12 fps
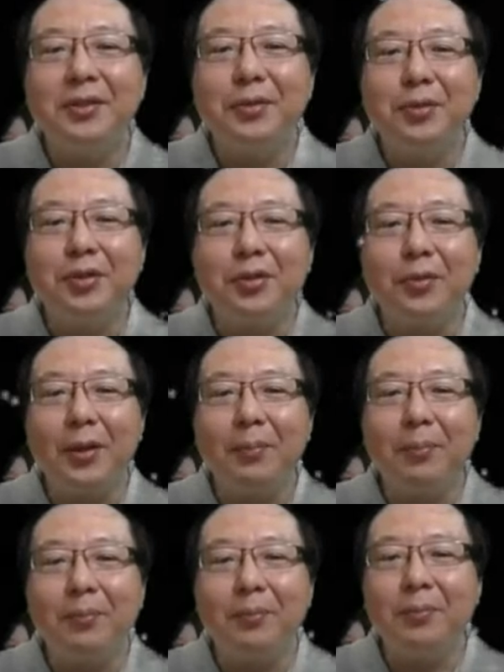which is why
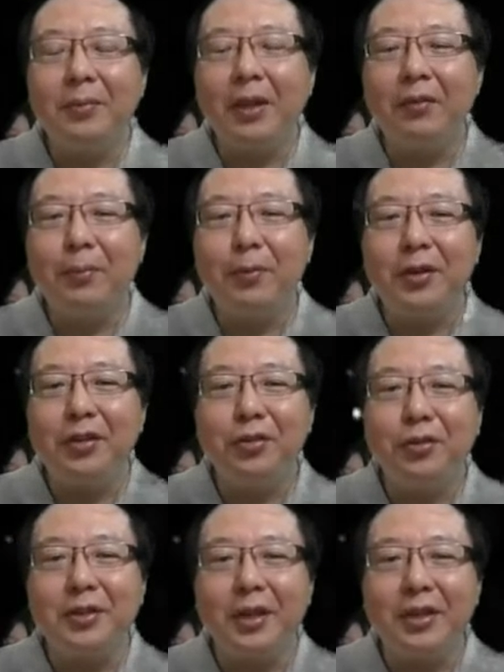everybody
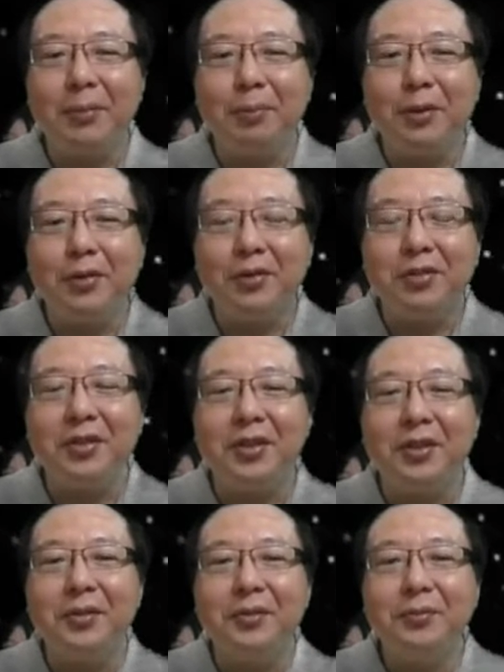chose either B or C.